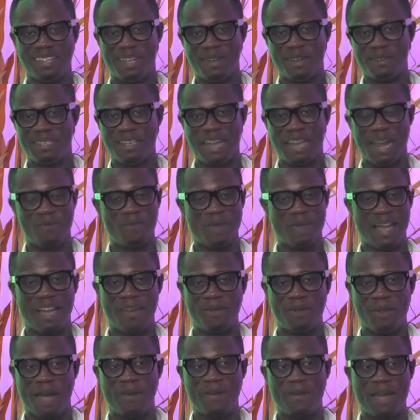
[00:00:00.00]
It's like
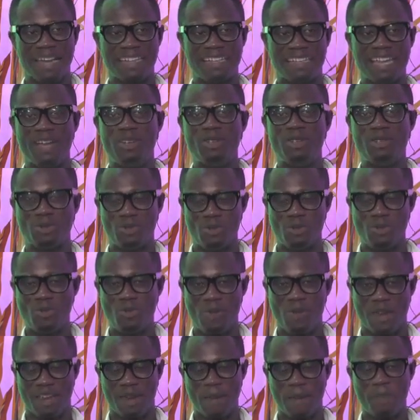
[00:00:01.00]
we are dying too
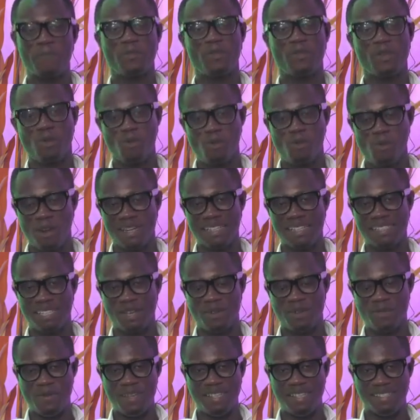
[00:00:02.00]
quick. What is
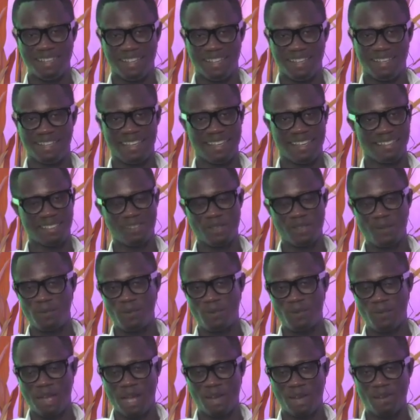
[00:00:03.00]
the reason? Is this
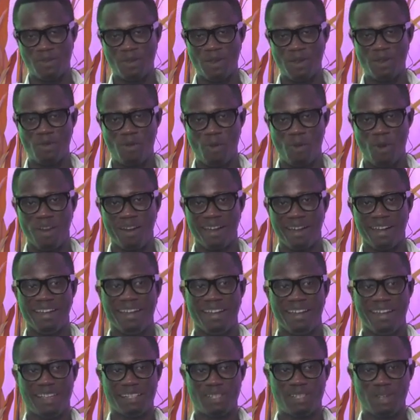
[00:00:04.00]
something we are doing wrong?
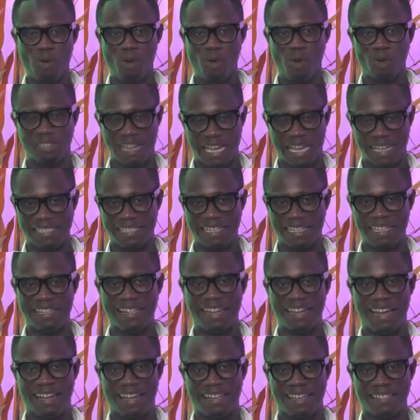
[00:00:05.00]
Is it God's
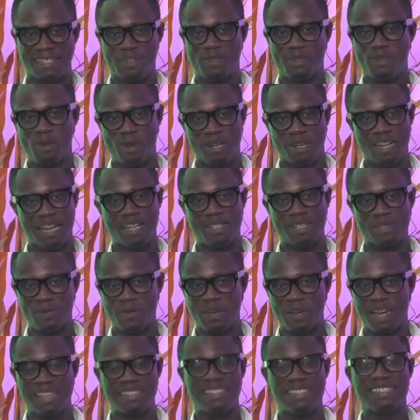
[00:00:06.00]
agenda? Is it God that is
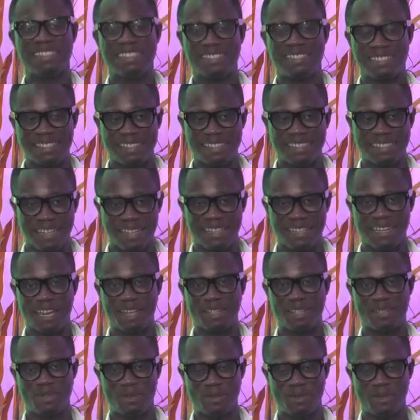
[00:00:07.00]
doing that? Is it Satan that
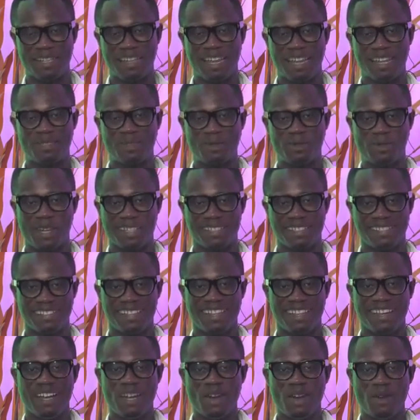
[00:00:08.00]
is doing that to us?
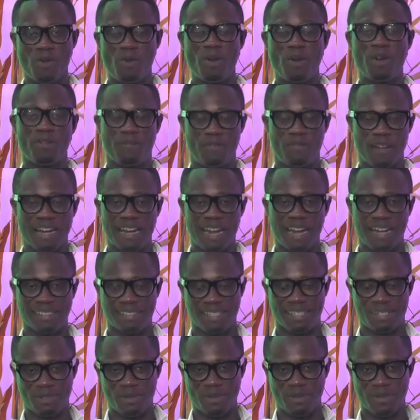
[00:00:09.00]
We want to find
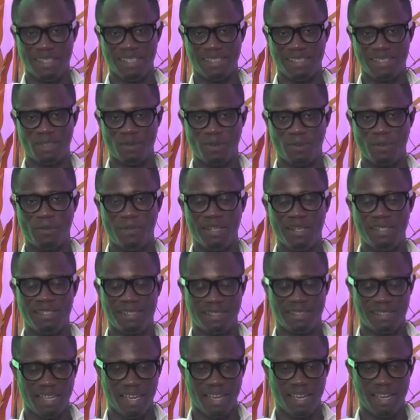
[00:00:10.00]
answers to this. Please
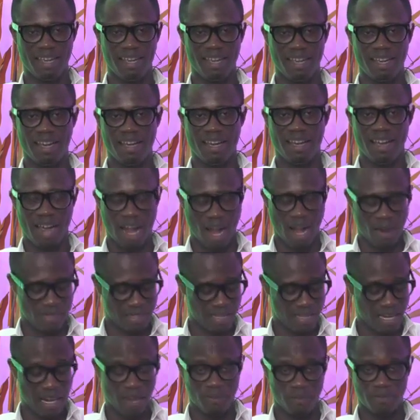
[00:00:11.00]
stay and
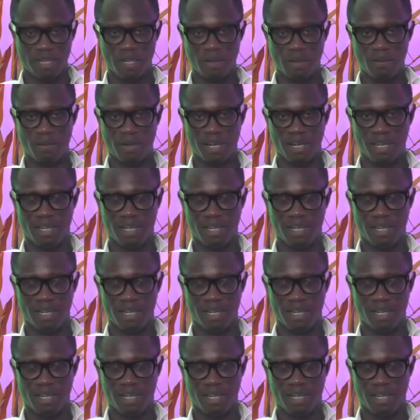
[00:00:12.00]
return after the break.